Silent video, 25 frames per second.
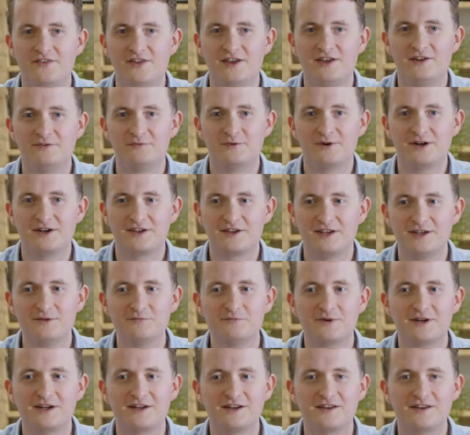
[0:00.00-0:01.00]
then when I came
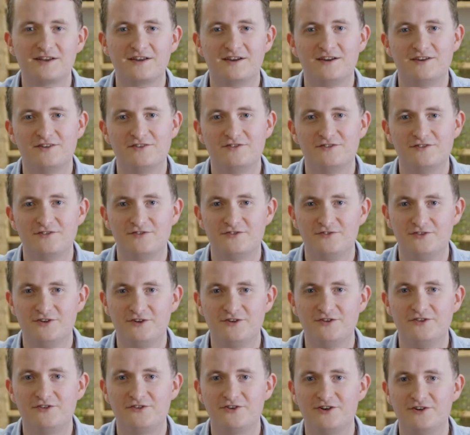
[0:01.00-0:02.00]
back, I've now
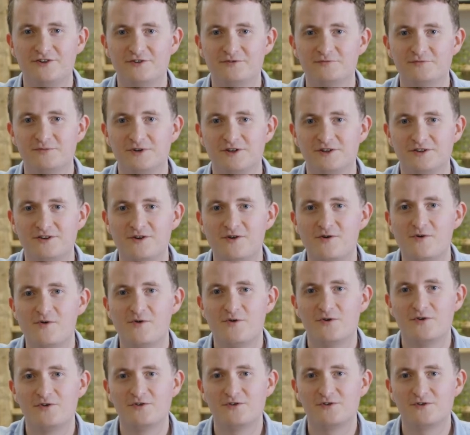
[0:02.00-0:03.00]
started my
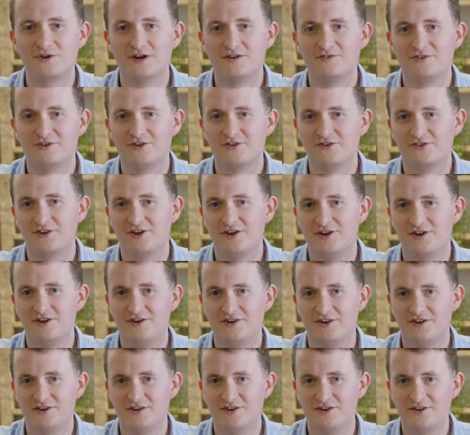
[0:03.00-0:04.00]
own graphic design and